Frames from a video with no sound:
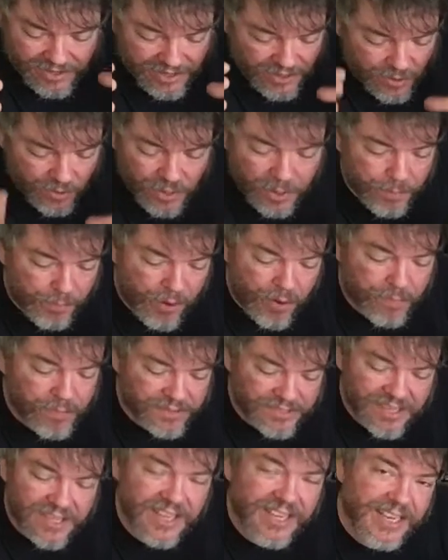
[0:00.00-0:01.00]
only
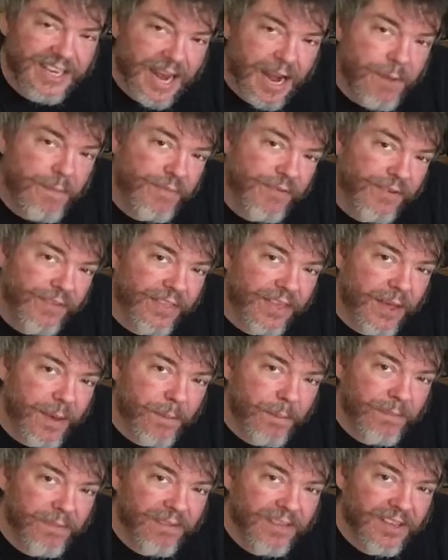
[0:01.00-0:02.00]
purpose in the game for
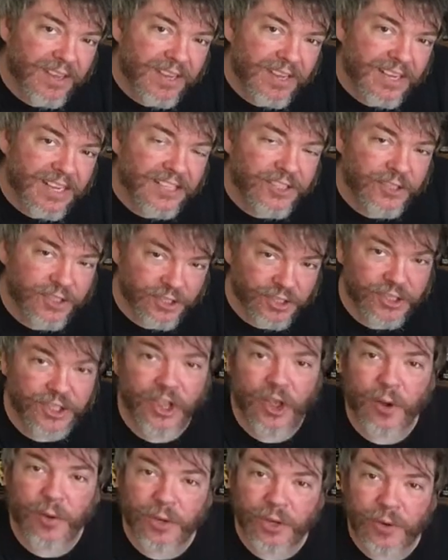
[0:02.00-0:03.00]
them is to
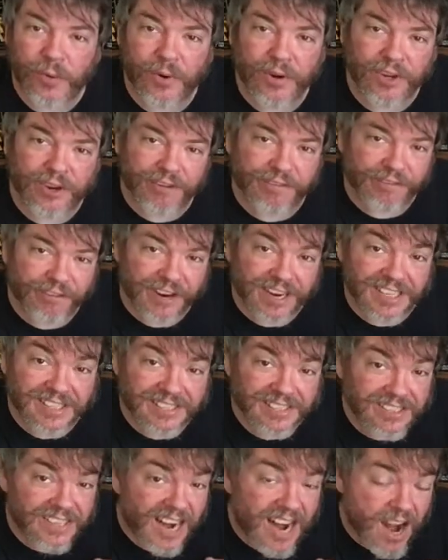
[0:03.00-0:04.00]
slow you and your
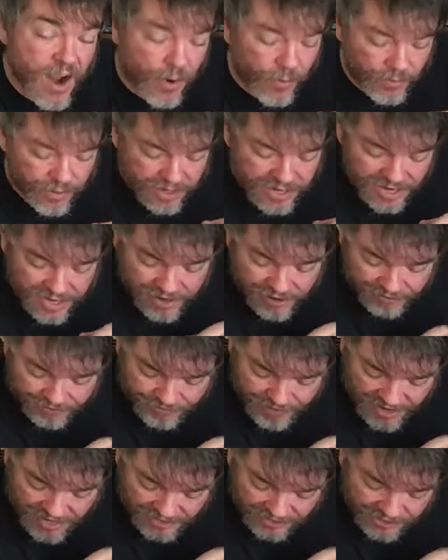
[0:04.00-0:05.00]
friends down.
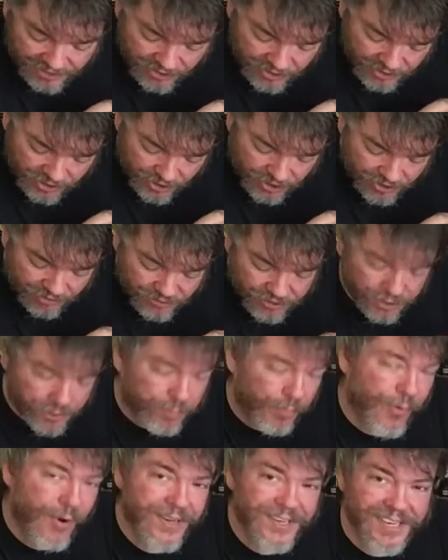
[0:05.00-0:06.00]
Frankly, they could have just
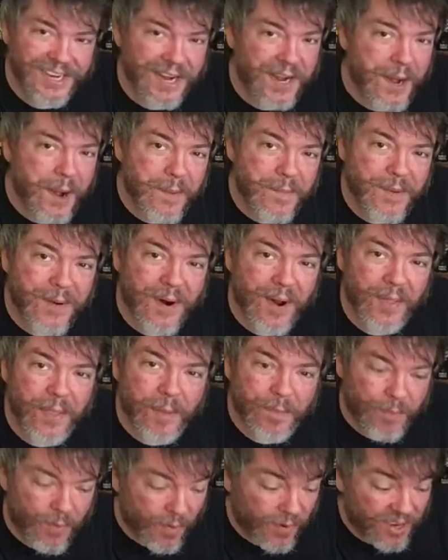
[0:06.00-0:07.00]
printed a number on the
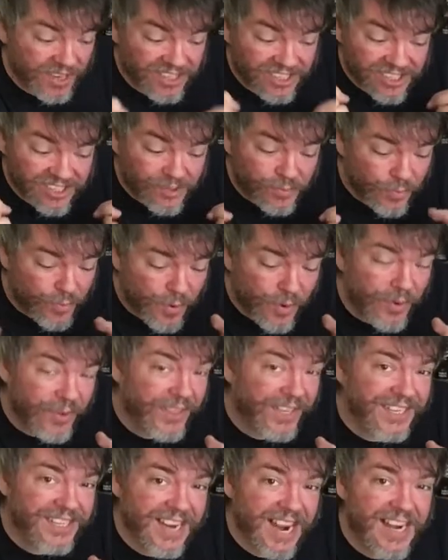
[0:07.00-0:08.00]
board and you just roll
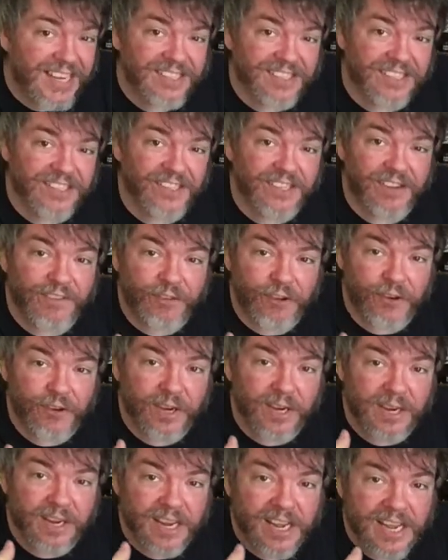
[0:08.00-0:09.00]
the dice to see if you
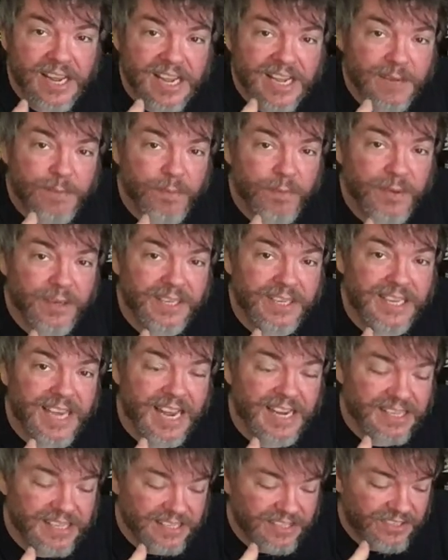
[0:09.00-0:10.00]
can
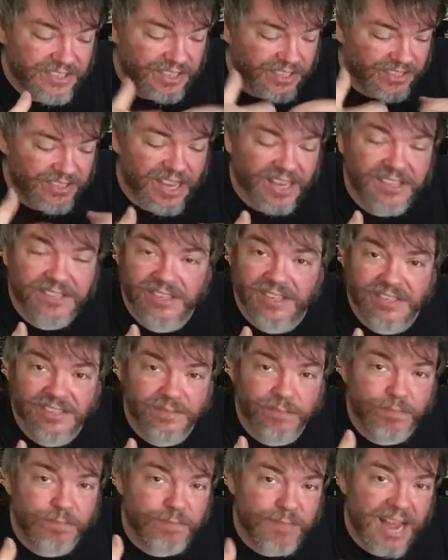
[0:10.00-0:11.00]
get
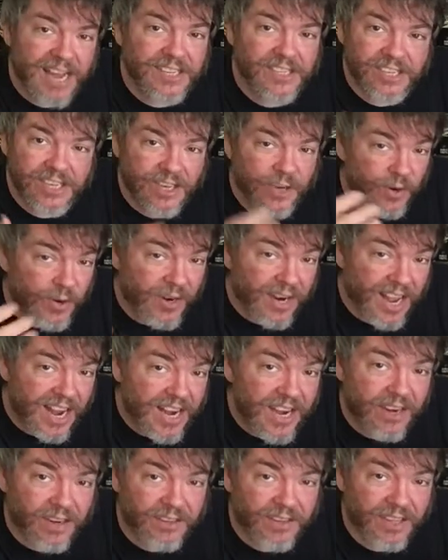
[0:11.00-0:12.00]
successes matching or
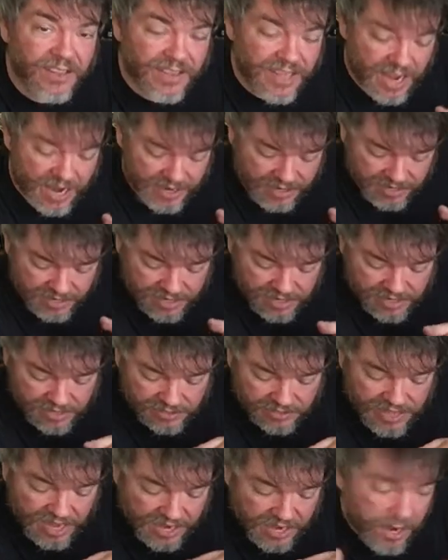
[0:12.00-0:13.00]
higher than
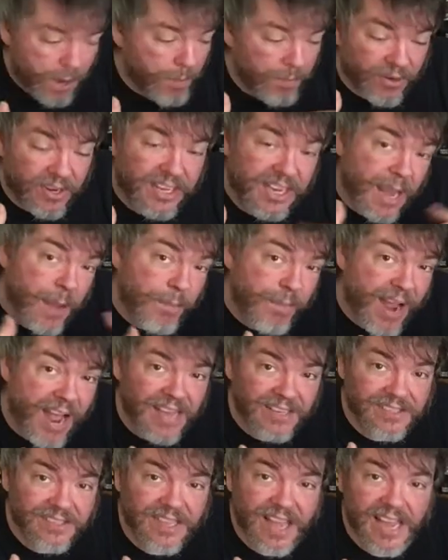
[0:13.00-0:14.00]
that number to get
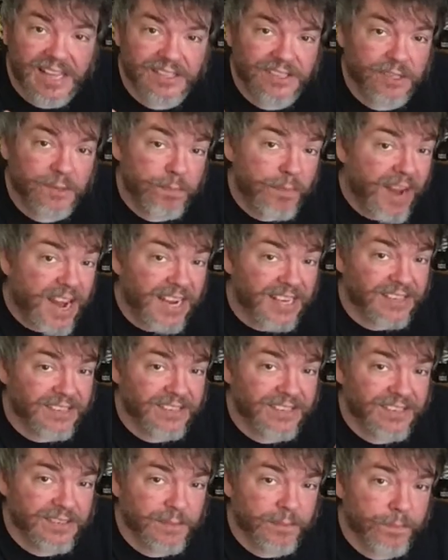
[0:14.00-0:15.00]
past that
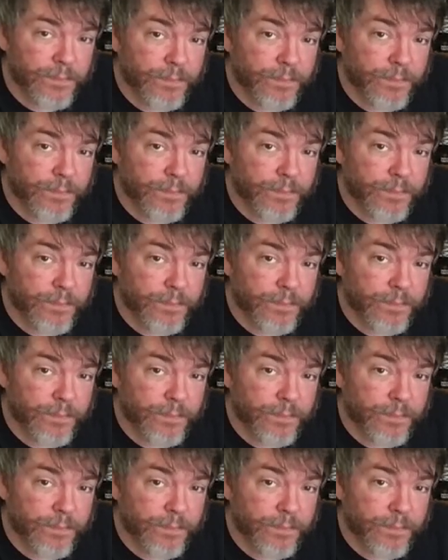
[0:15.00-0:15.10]
space.